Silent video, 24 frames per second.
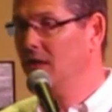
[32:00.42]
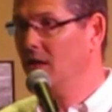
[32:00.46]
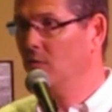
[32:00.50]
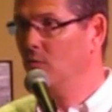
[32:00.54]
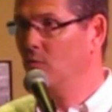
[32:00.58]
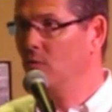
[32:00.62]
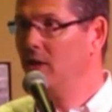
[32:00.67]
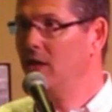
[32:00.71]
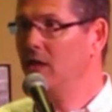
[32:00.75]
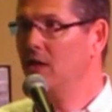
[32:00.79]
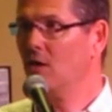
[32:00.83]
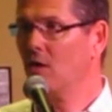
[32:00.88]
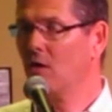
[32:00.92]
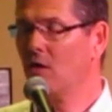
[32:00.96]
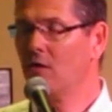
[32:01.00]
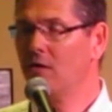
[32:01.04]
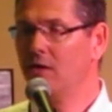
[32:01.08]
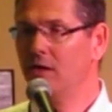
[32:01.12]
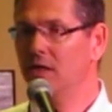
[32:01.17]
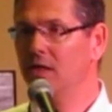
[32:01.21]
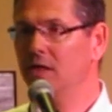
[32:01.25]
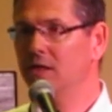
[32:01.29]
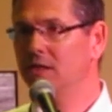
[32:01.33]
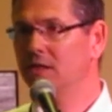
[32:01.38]
that we
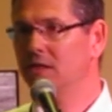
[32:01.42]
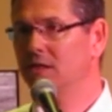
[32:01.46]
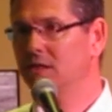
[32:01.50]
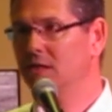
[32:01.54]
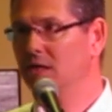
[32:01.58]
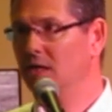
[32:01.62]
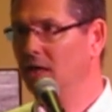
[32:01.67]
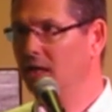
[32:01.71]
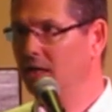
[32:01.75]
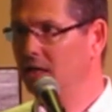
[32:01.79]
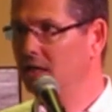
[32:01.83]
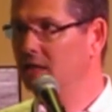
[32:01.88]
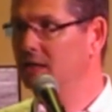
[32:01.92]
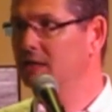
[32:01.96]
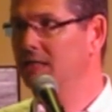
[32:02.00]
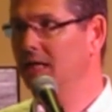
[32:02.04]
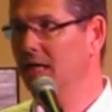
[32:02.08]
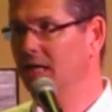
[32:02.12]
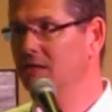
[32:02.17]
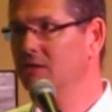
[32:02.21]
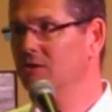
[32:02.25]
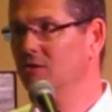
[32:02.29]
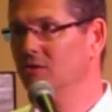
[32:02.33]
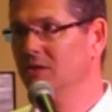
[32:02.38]
are in a
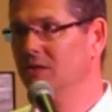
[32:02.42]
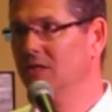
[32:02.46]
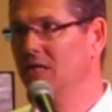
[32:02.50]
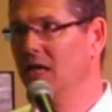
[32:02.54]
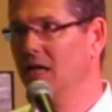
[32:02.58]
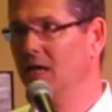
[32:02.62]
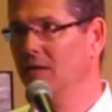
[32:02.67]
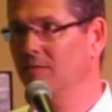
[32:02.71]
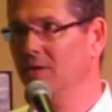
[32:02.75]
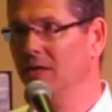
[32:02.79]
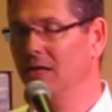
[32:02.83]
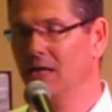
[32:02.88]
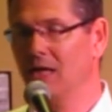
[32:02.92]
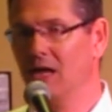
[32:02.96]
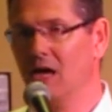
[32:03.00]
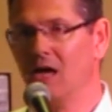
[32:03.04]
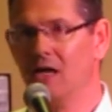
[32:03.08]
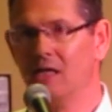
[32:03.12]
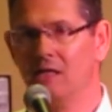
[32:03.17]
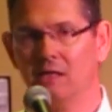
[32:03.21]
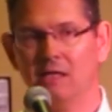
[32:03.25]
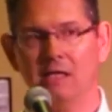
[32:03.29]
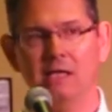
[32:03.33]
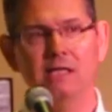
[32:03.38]
desert time, that
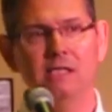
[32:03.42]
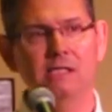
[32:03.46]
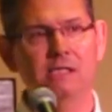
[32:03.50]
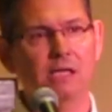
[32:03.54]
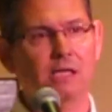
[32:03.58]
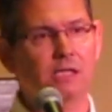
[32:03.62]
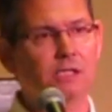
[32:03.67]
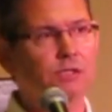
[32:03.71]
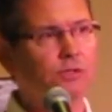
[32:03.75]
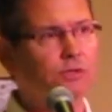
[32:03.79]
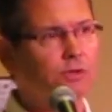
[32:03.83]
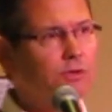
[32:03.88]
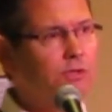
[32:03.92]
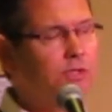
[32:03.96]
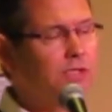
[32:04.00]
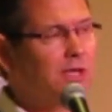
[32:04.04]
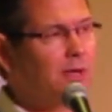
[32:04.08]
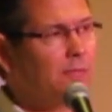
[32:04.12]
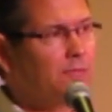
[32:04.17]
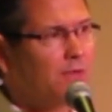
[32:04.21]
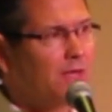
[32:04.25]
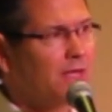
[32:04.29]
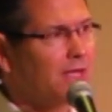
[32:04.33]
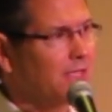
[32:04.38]
God leads us through
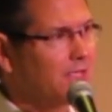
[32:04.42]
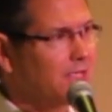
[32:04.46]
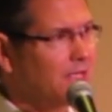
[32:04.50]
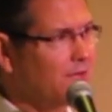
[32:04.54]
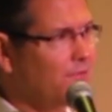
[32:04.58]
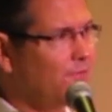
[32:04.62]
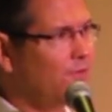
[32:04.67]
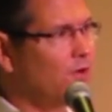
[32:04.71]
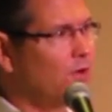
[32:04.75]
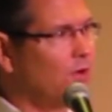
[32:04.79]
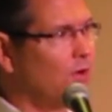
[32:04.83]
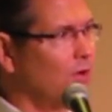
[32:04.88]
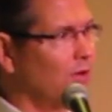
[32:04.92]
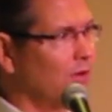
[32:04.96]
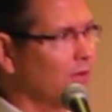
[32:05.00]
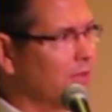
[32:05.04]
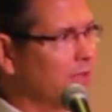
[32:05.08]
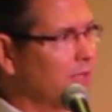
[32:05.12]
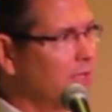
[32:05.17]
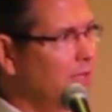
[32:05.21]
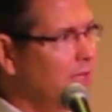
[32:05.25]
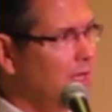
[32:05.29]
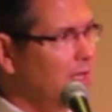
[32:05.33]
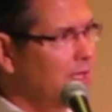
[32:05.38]
something
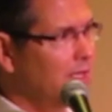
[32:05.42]
difficult,